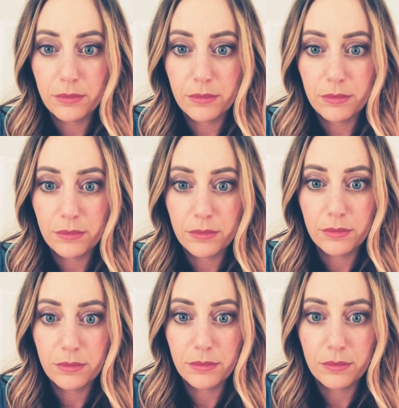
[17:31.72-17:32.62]

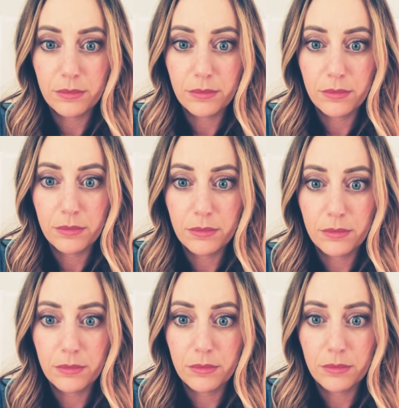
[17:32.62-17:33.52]

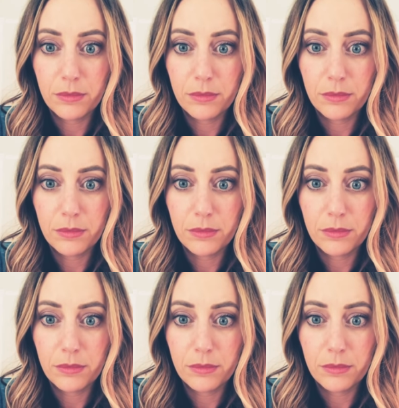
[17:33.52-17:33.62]
(silence)